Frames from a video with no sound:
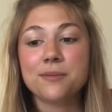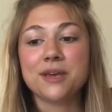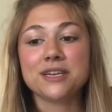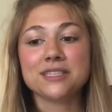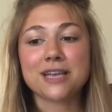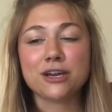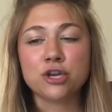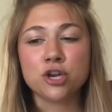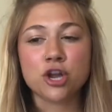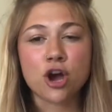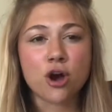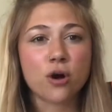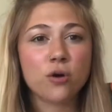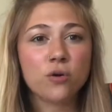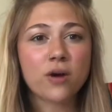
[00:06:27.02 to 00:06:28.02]
because I
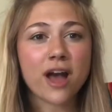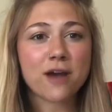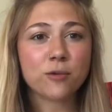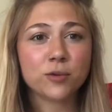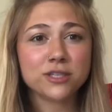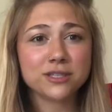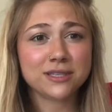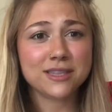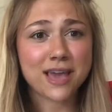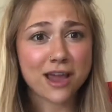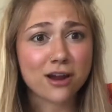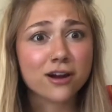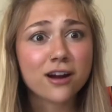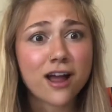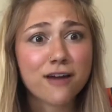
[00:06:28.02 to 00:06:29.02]
know I was
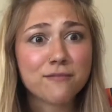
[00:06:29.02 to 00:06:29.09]
there.